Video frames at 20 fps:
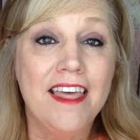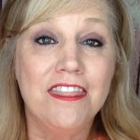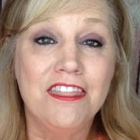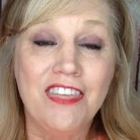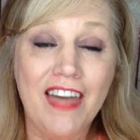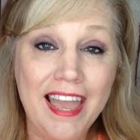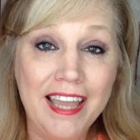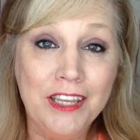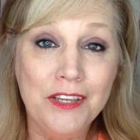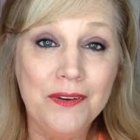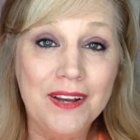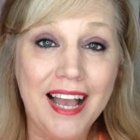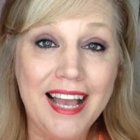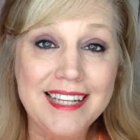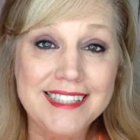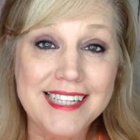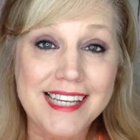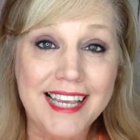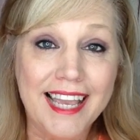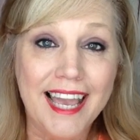thank you
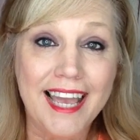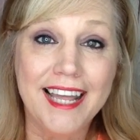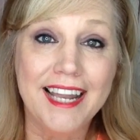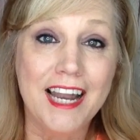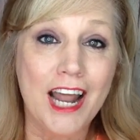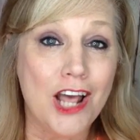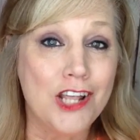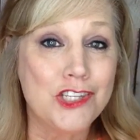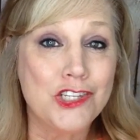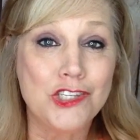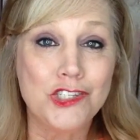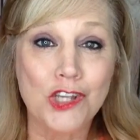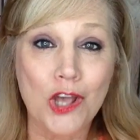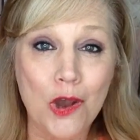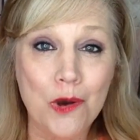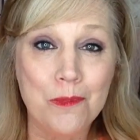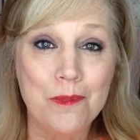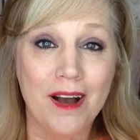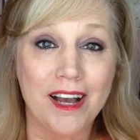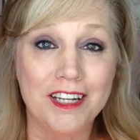guys again
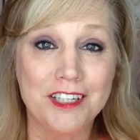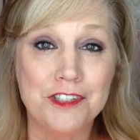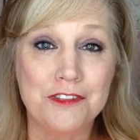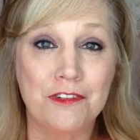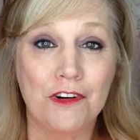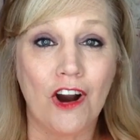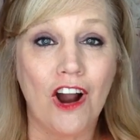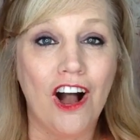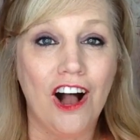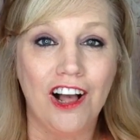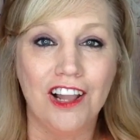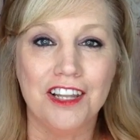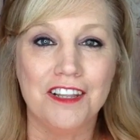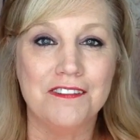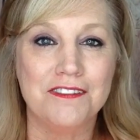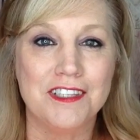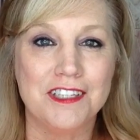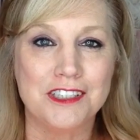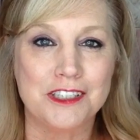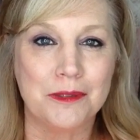so much for all
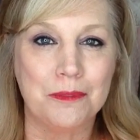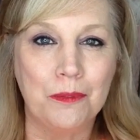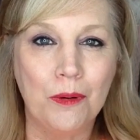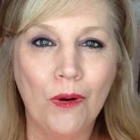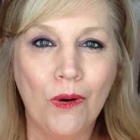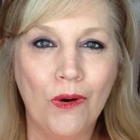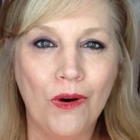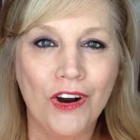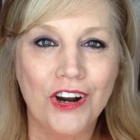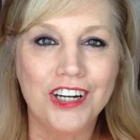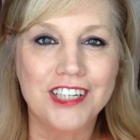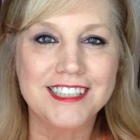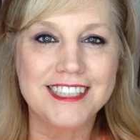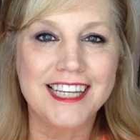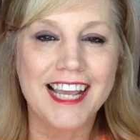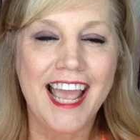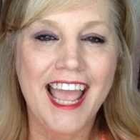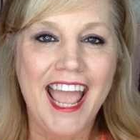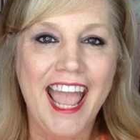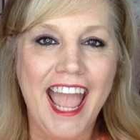of the
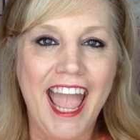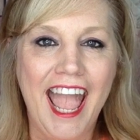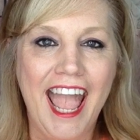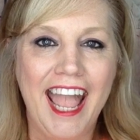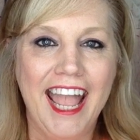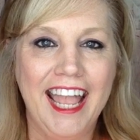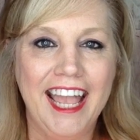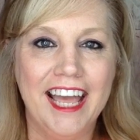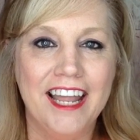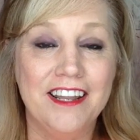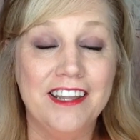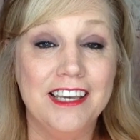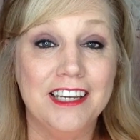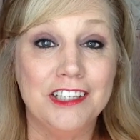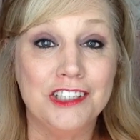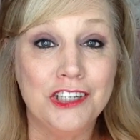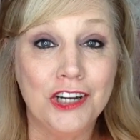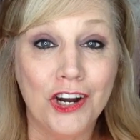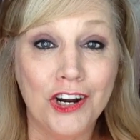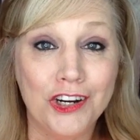support and the
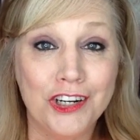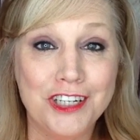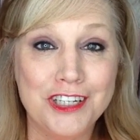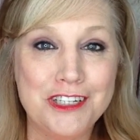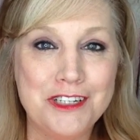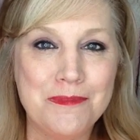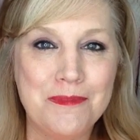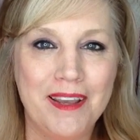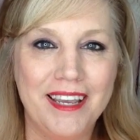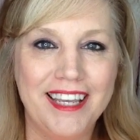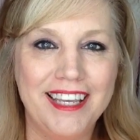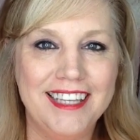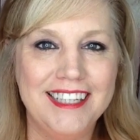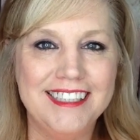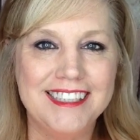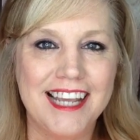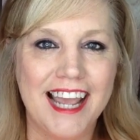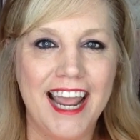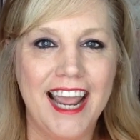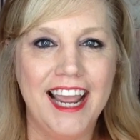
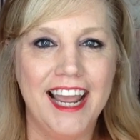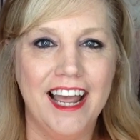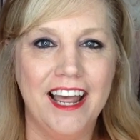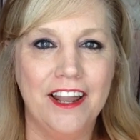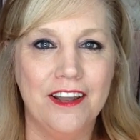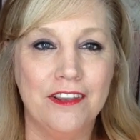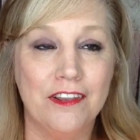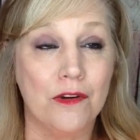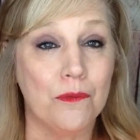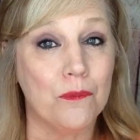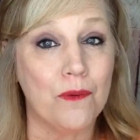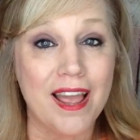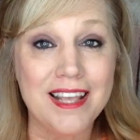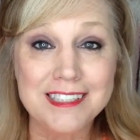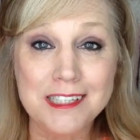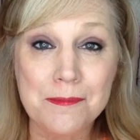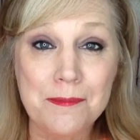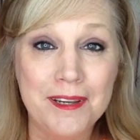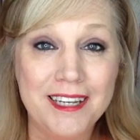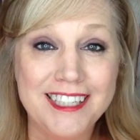encouragement and the
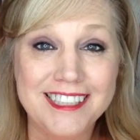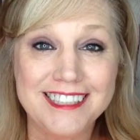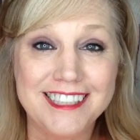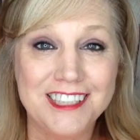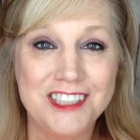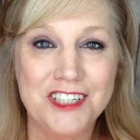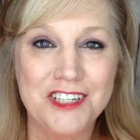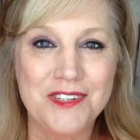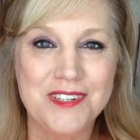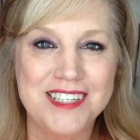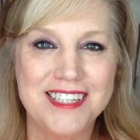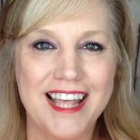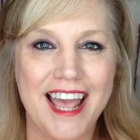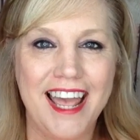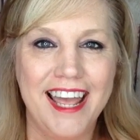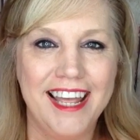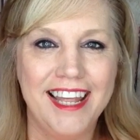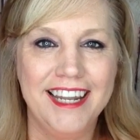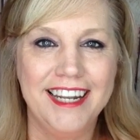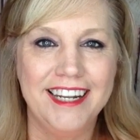recipes that you
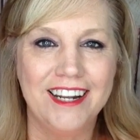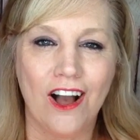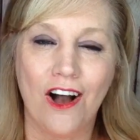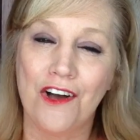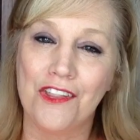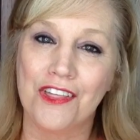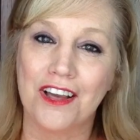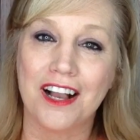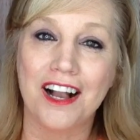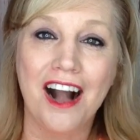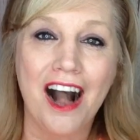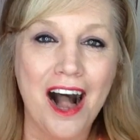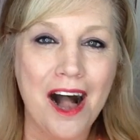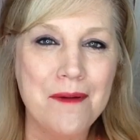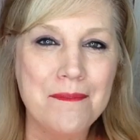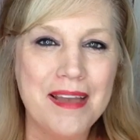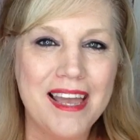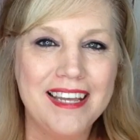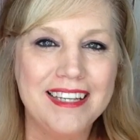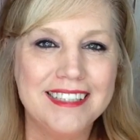send, all the
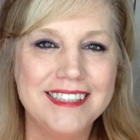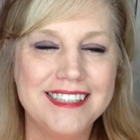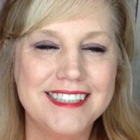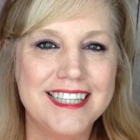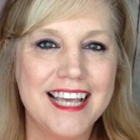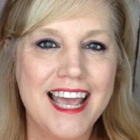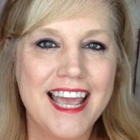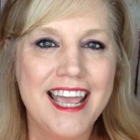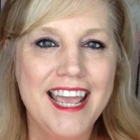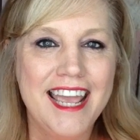comments.